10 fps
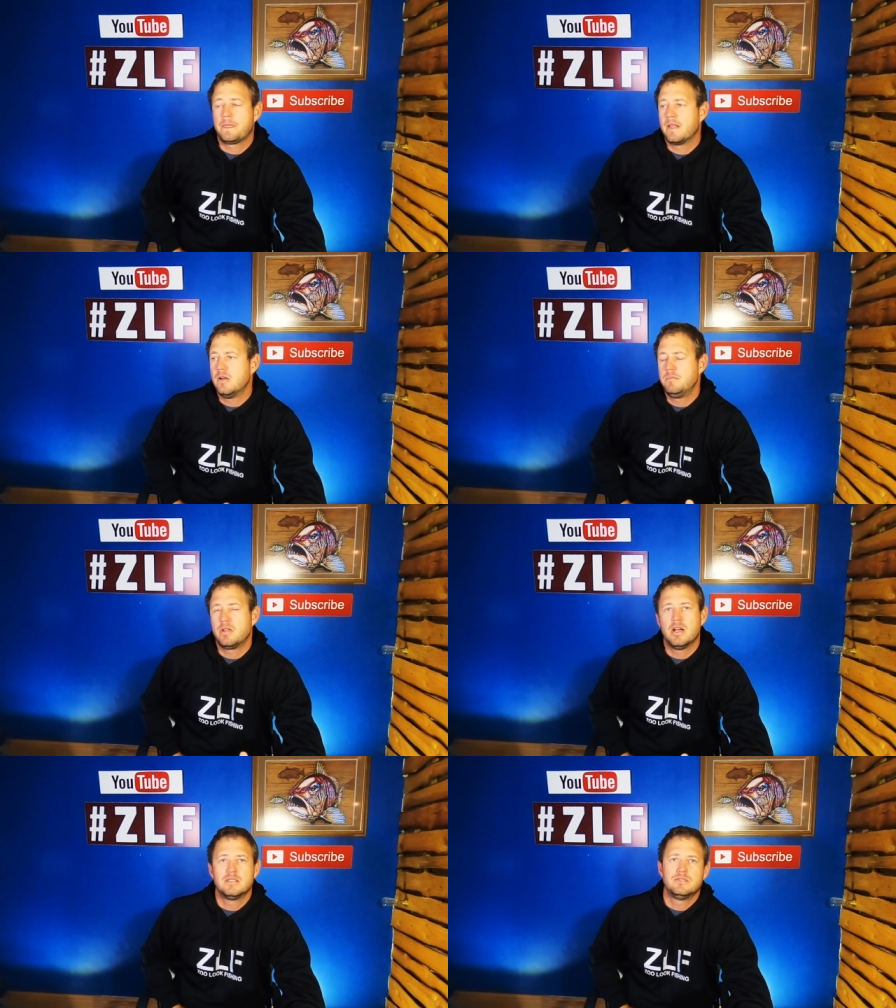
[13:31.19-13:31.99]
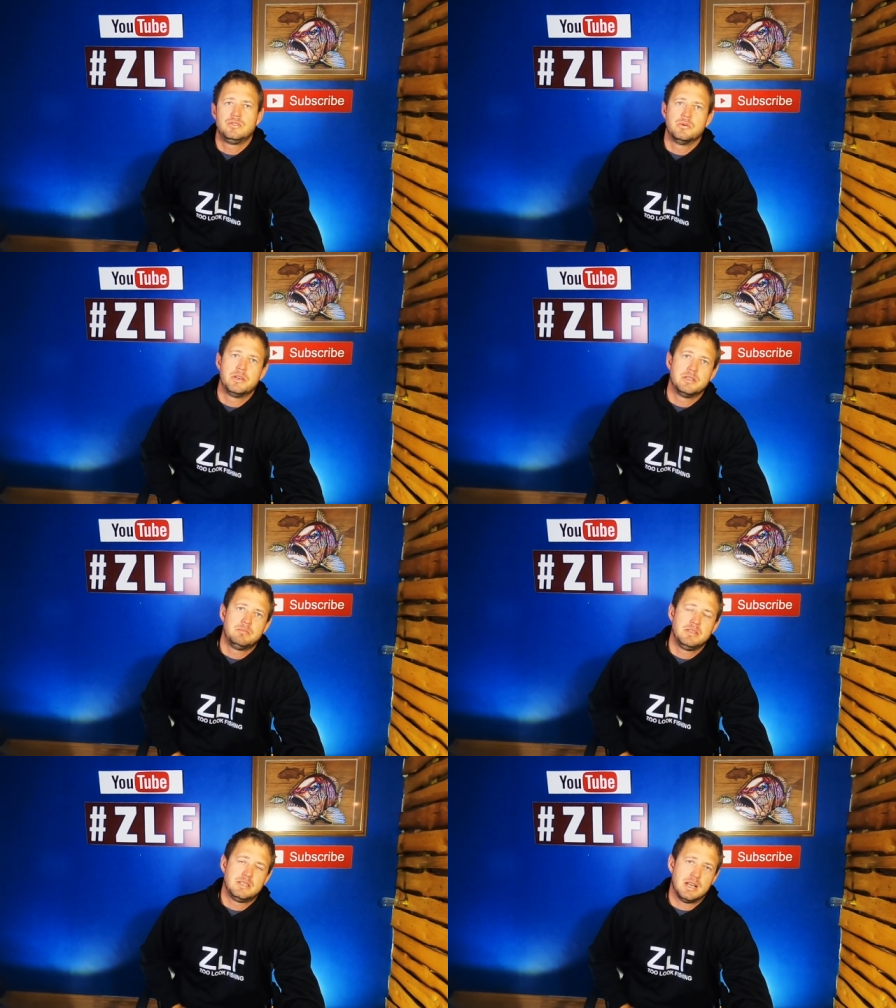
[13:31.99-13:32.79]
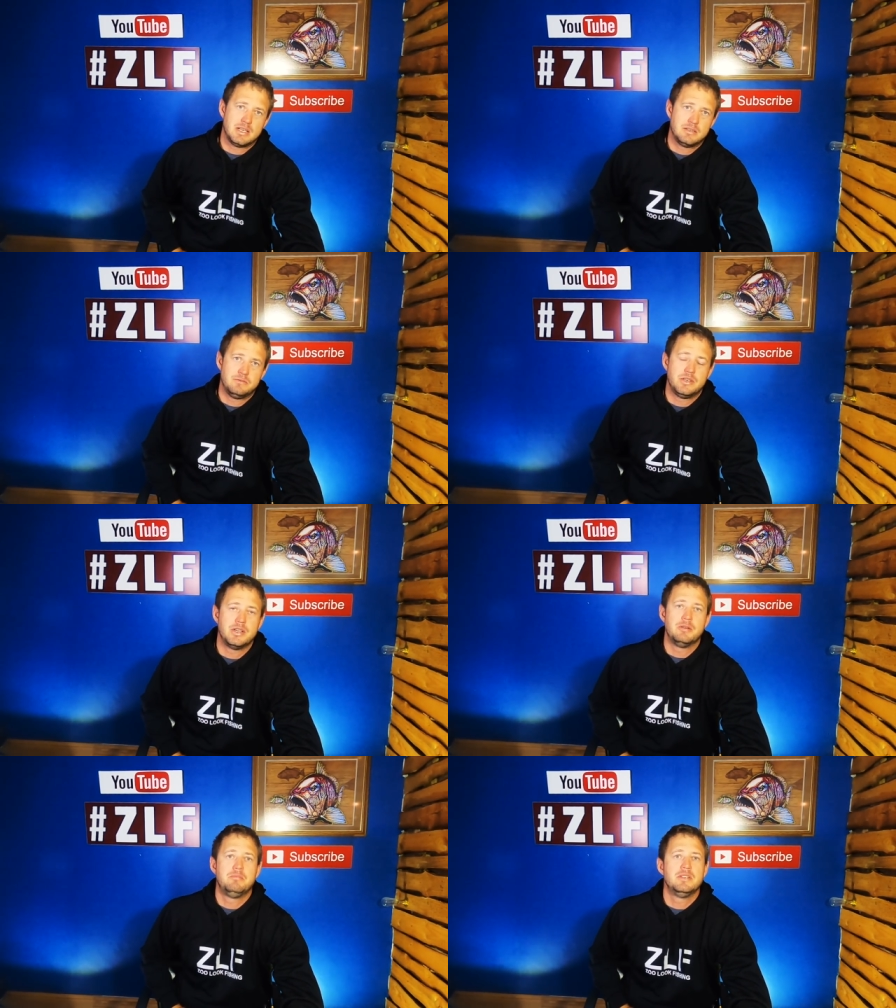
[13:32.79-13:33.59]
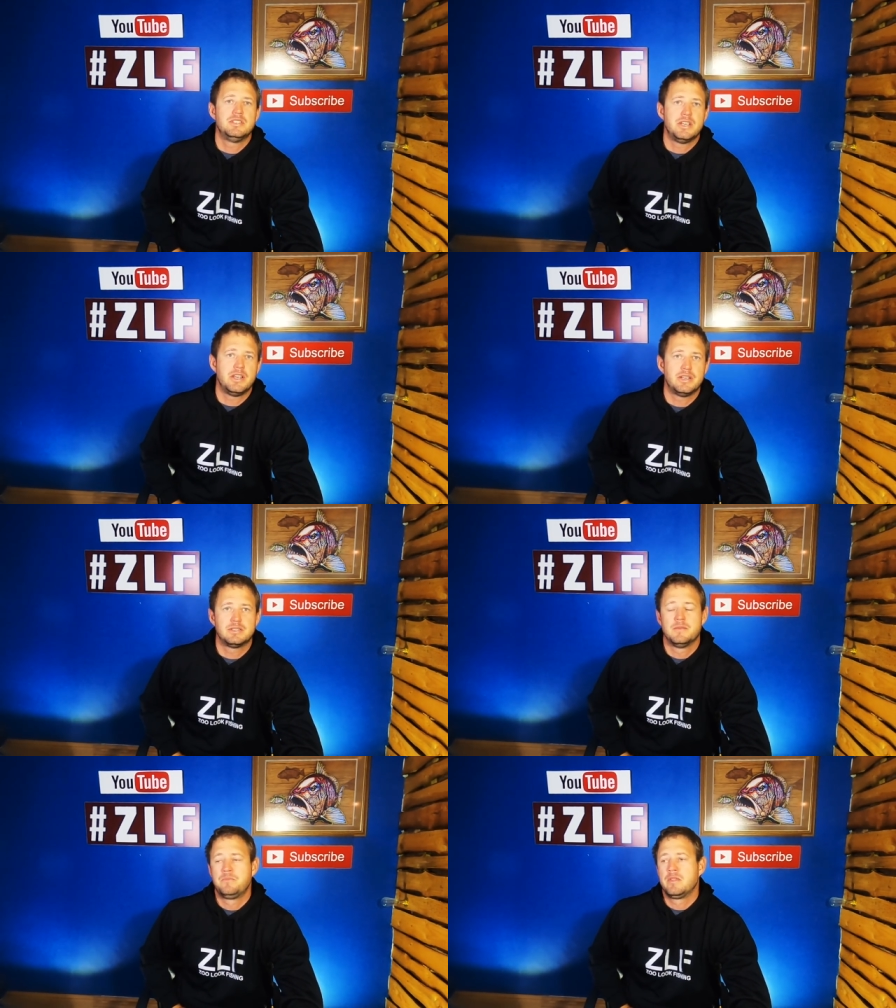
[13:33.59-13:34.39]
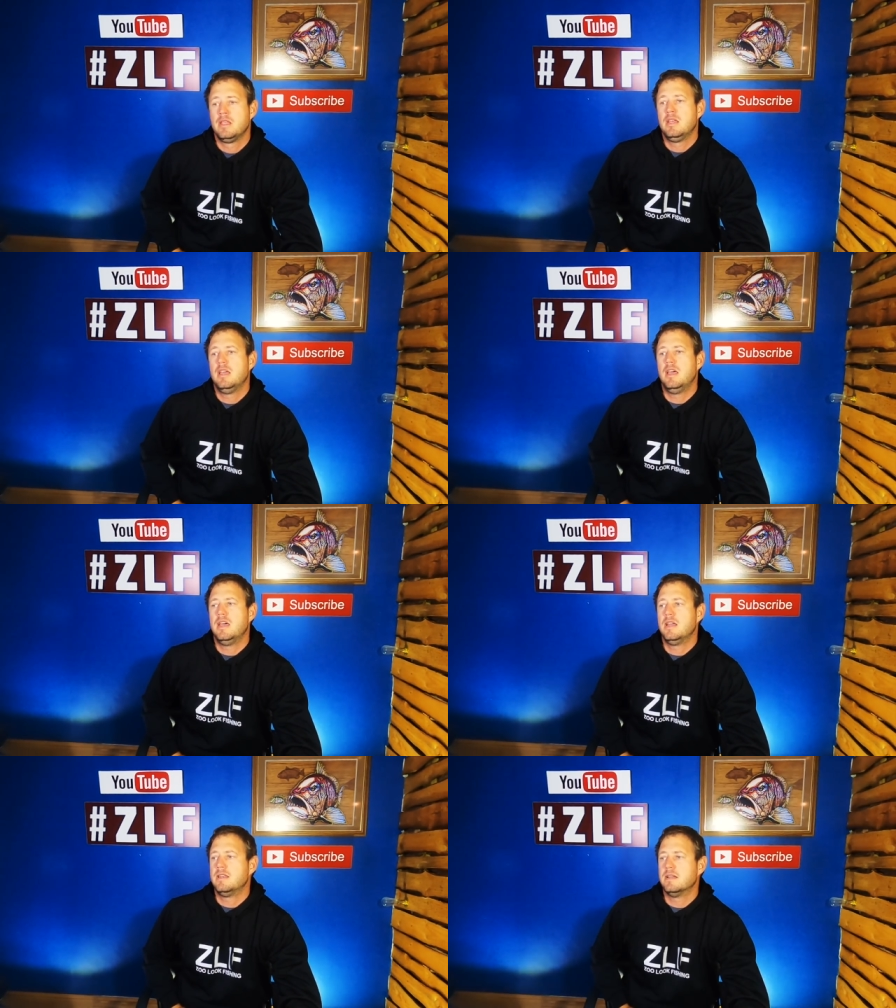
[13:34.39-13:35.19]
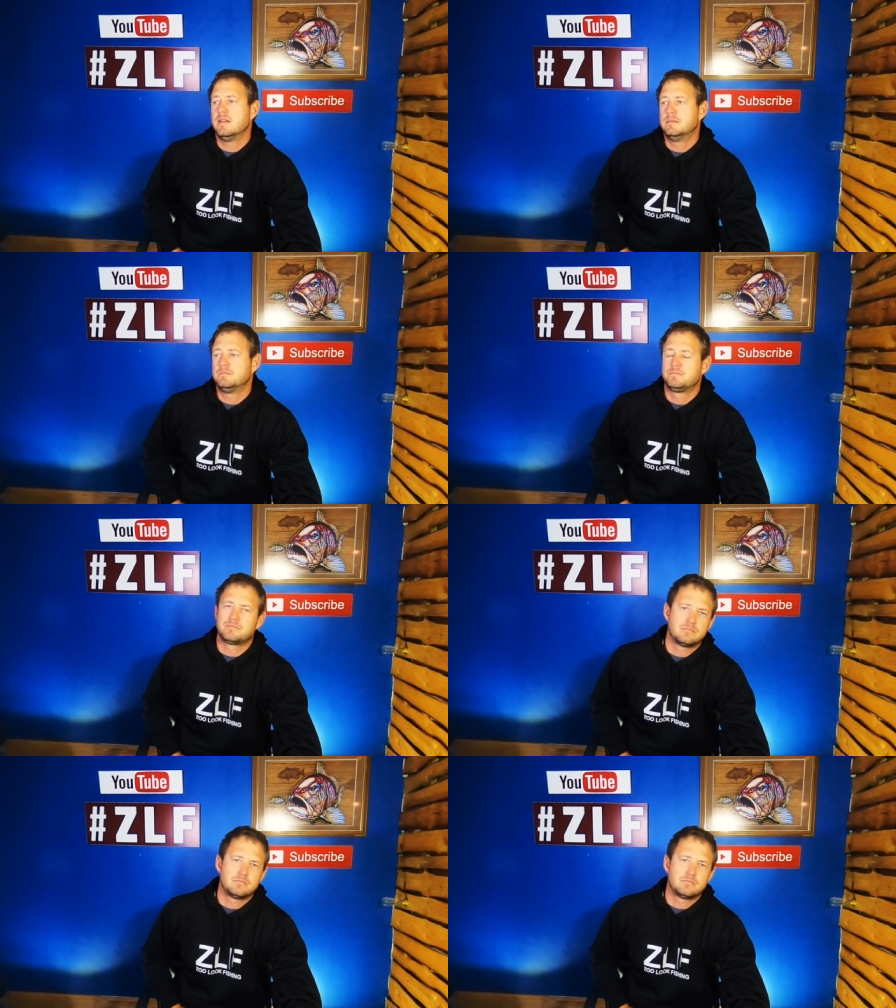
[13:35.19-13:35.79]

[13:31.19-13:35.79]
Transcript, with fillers: I hope you guys enjoyed it. Please like the video, please share it, and um,